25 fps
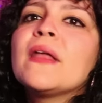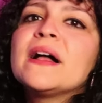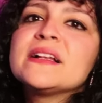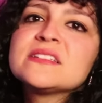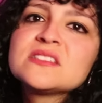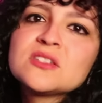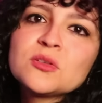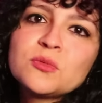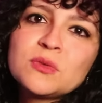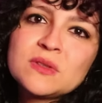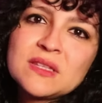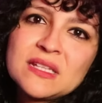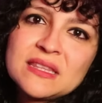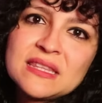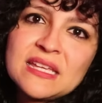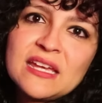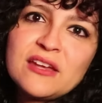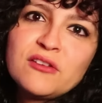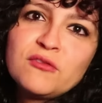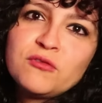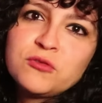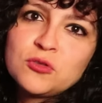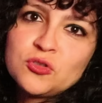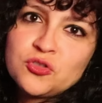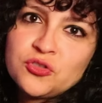that's the one that they
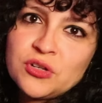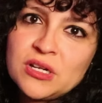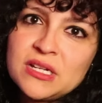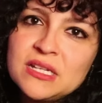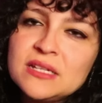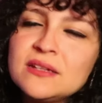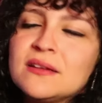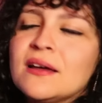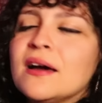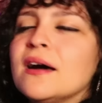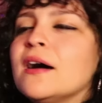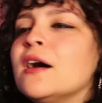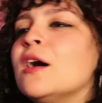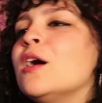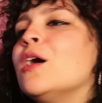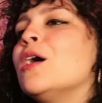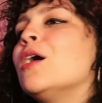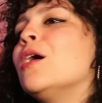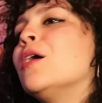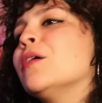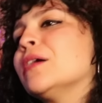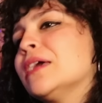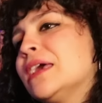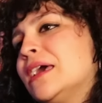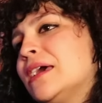infiltrated.
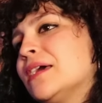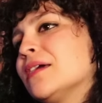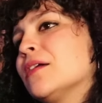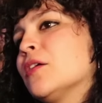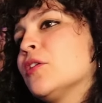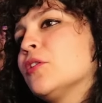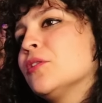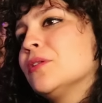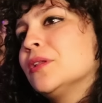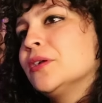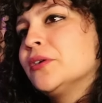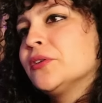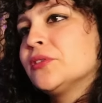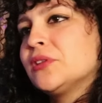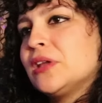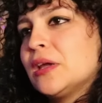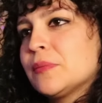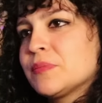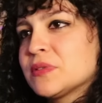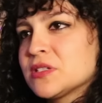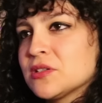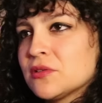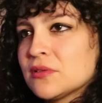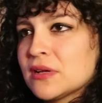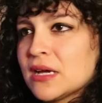Okay, earlier in the
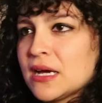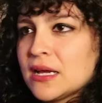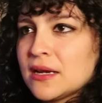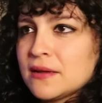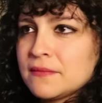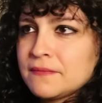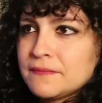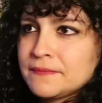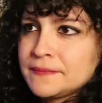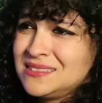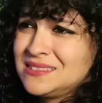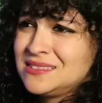episode. Got it.